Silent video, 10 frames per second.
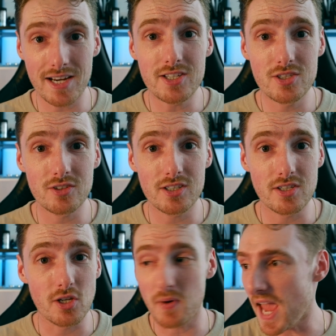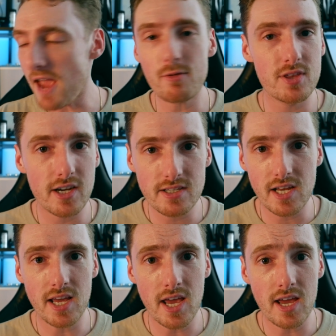an instructor, so everything I
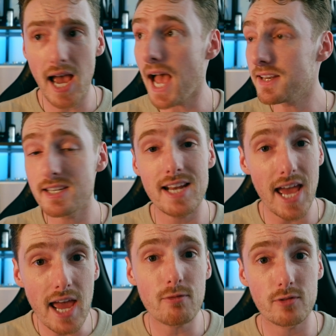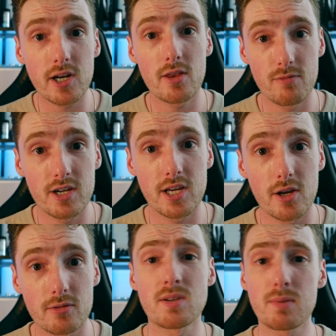say here and in every other video
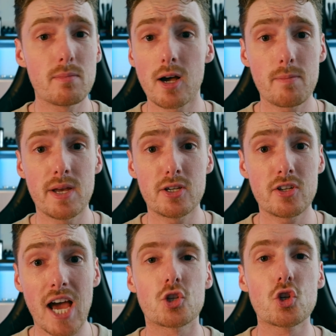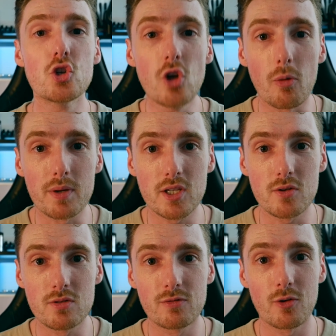is simply my opinion and should not be
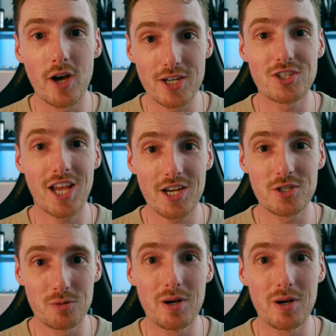used for educational